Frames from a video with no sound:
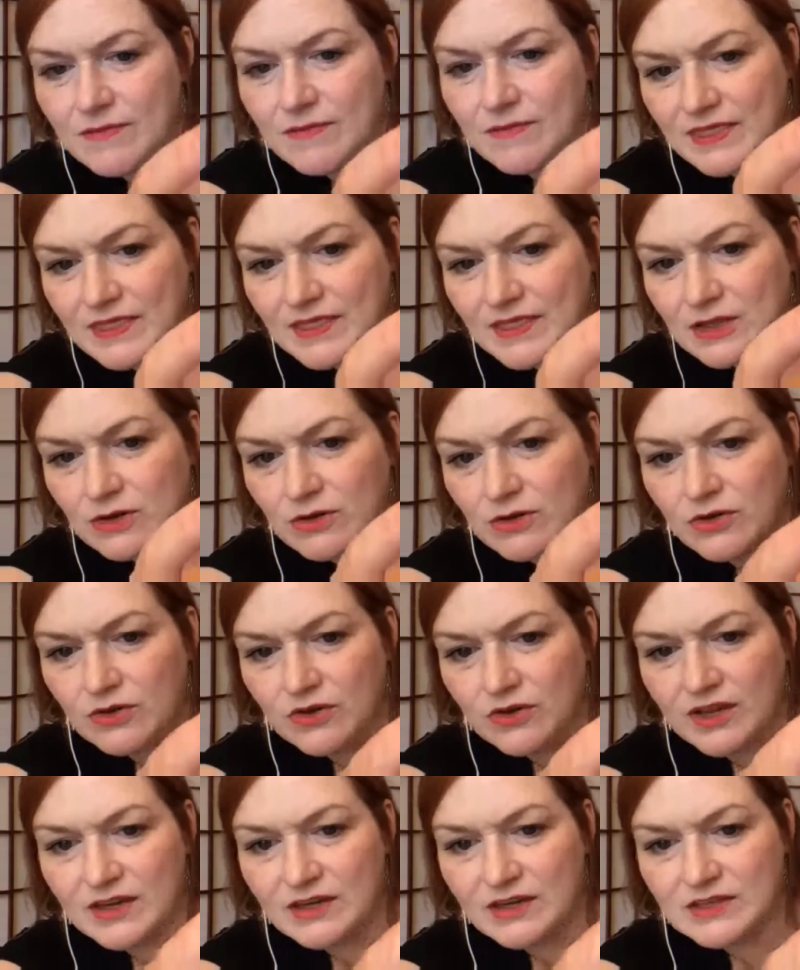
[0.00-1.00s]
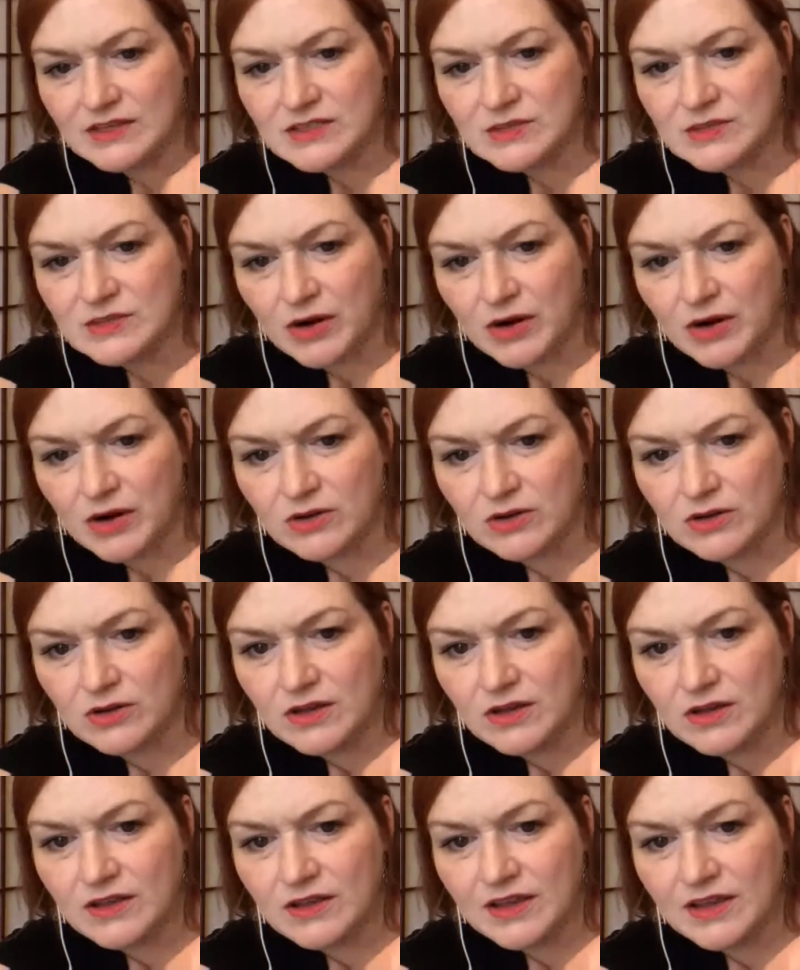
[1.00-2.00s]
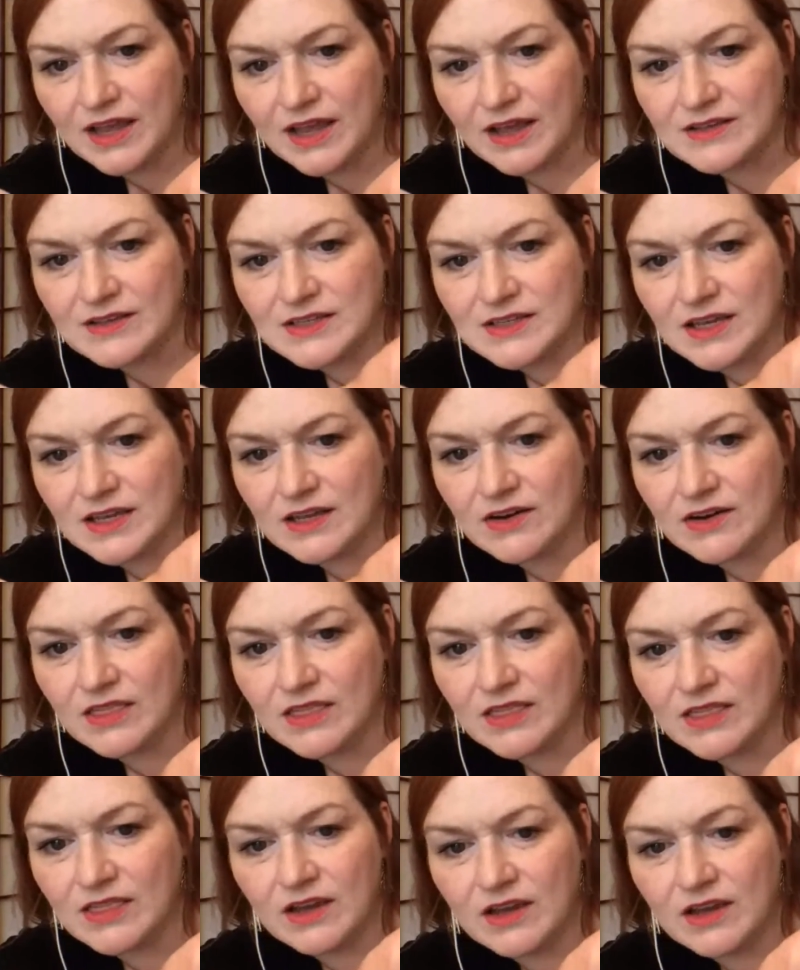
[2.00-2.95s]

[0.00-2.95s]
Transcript: a little green sparkle. Yeah, see it right there?